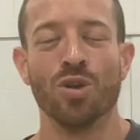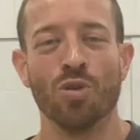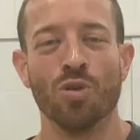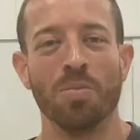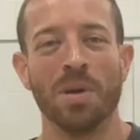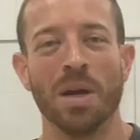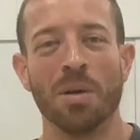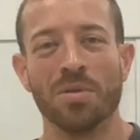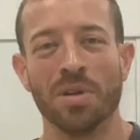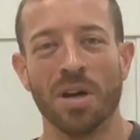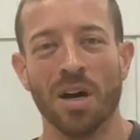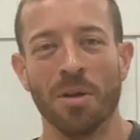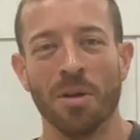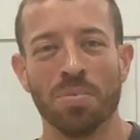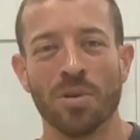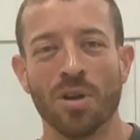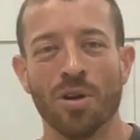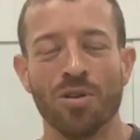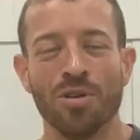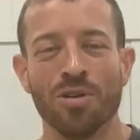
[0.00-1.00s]
You will be able to
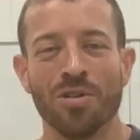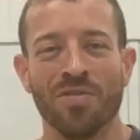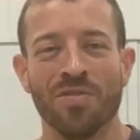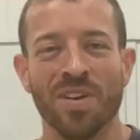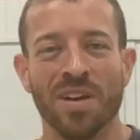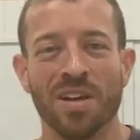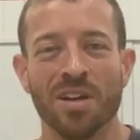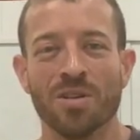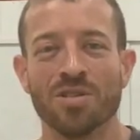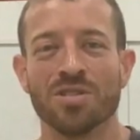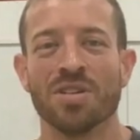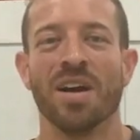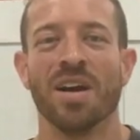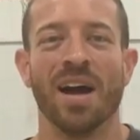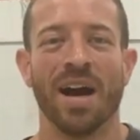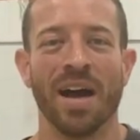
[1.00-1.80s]
upload your videos